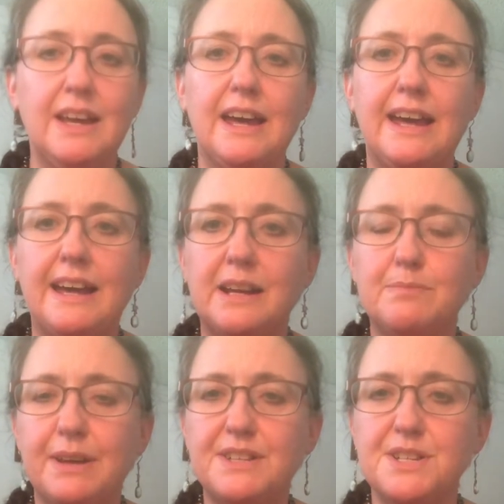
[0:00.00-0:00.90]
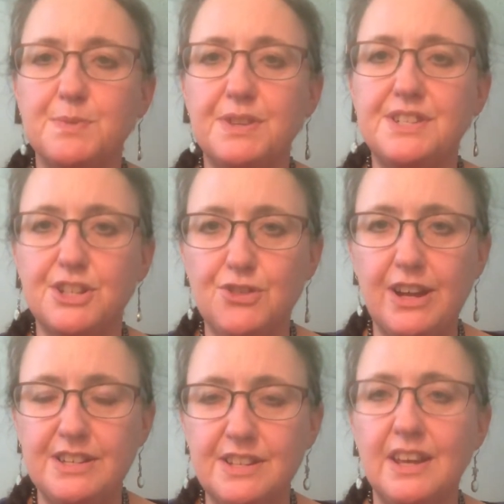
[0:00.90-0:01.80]
and it mixes with
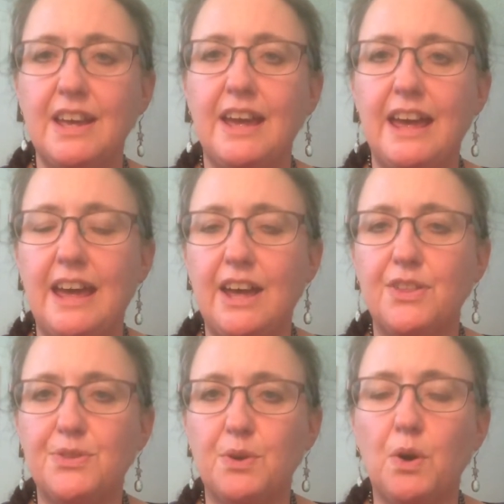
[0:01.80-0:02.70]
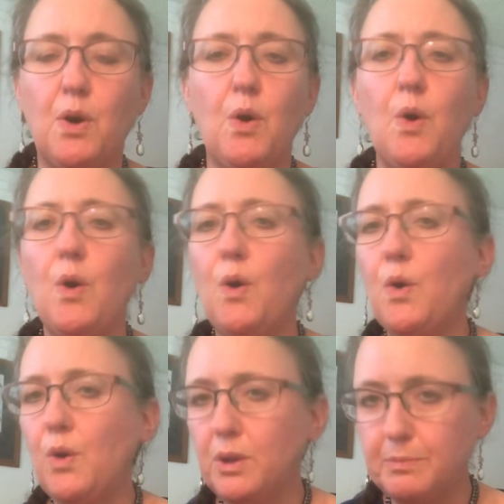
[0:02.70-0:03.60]
citrate, and through a
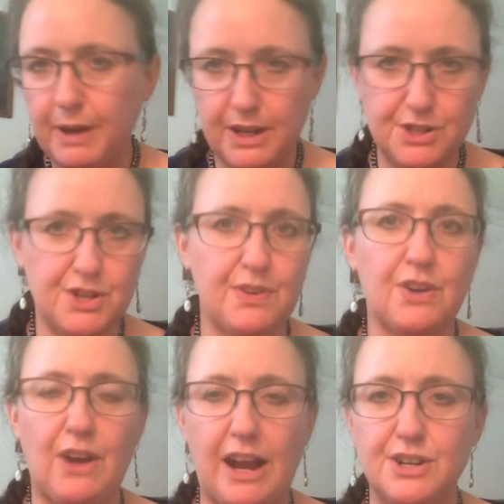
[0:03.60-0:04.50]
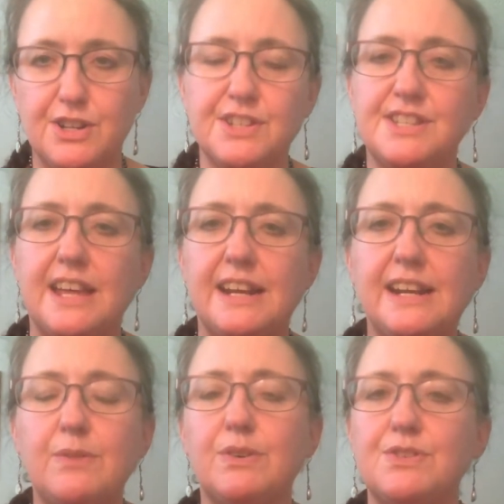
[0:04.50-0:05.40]
whole bunch of interactions that
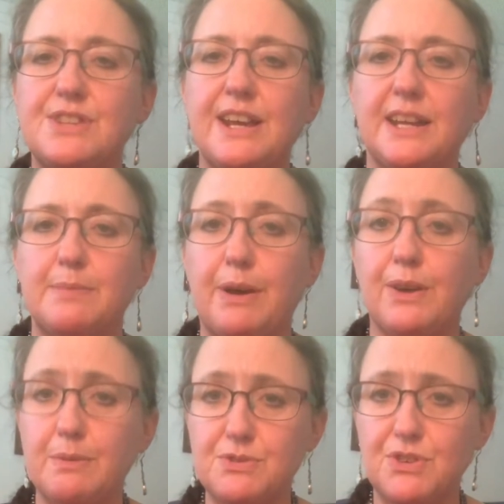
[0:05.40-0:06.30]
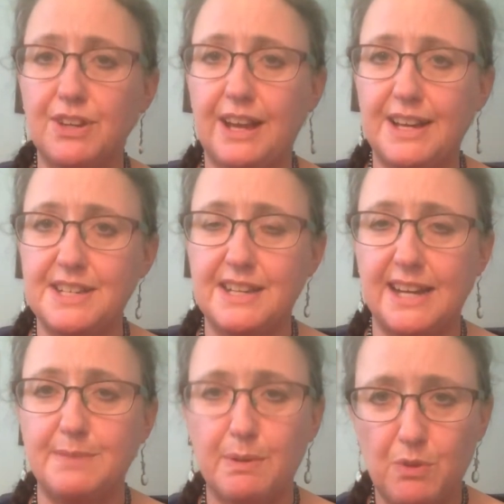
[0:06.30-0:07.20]
anyone who's taken a biochemistry class has
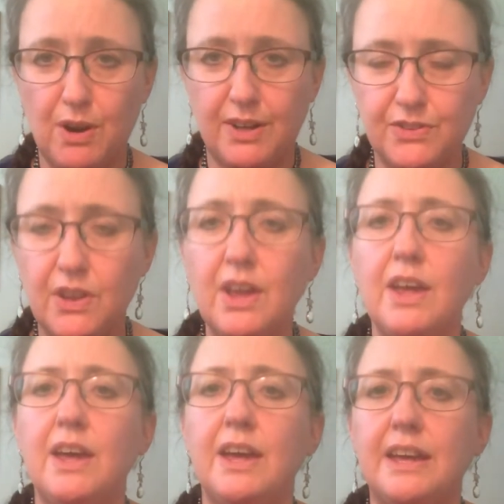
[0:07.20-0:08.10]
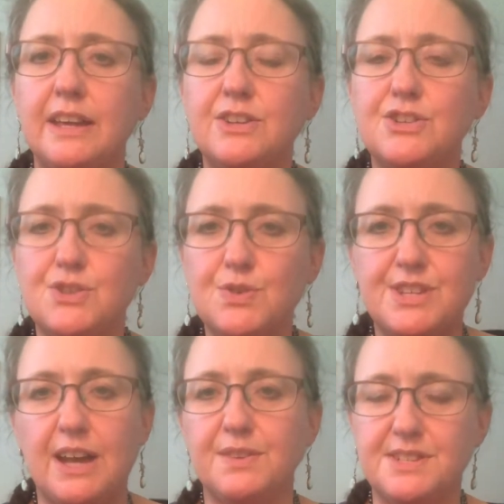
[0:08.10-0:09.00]
had to memorize, it
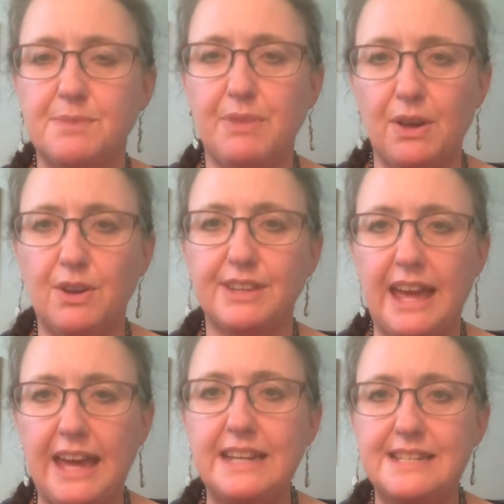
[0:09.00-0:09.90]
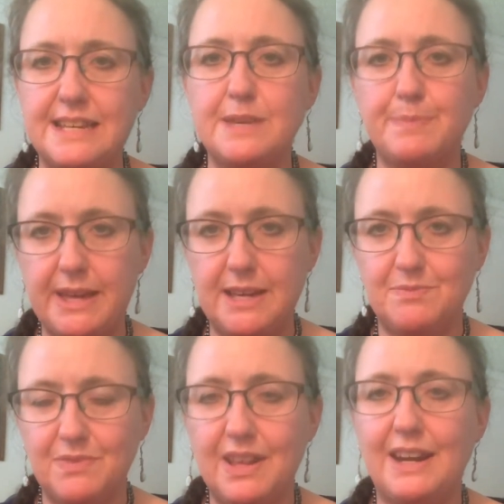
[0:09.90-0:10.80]
shoots out something called ATP.
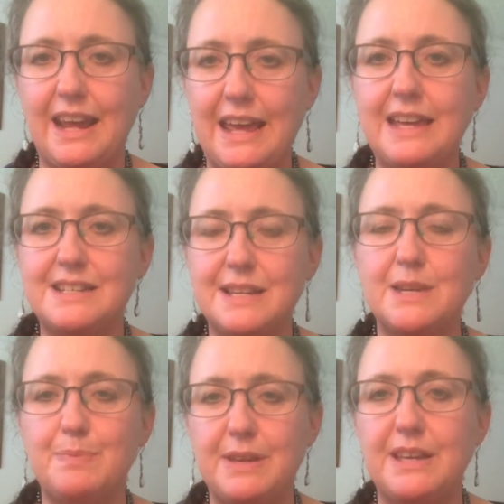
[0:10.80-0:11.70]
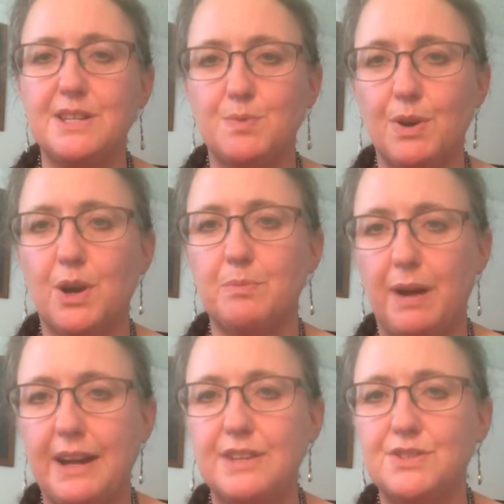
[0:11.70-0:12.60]
And ATP is what our
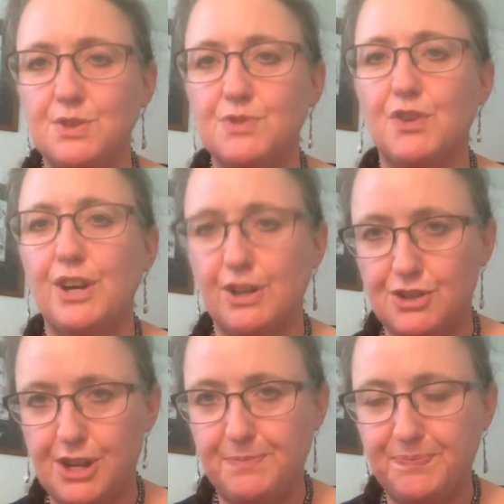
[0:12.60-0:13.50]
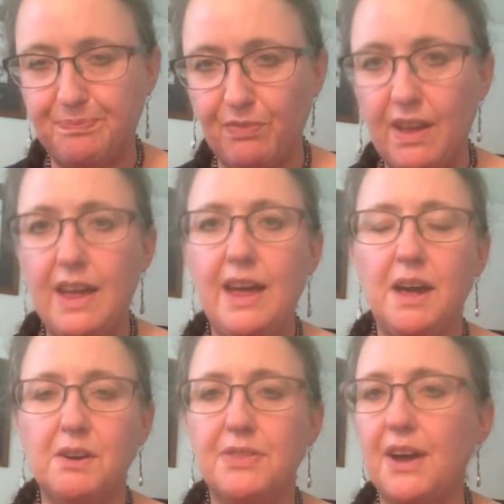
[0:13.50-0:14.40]
bodies use for energy.
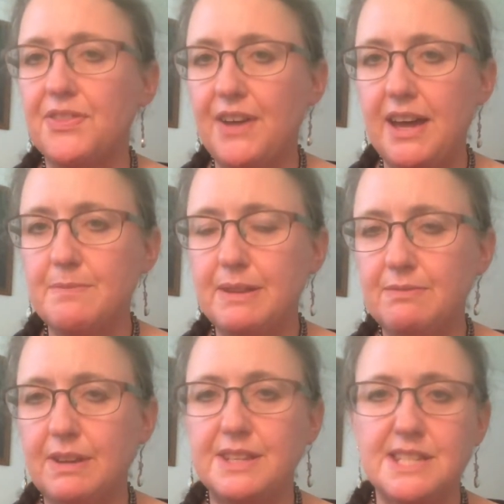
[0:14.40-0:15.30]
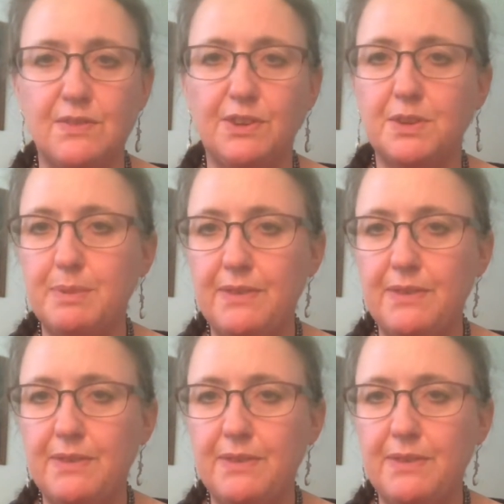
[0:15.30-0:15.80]
And without thiamine and several of the B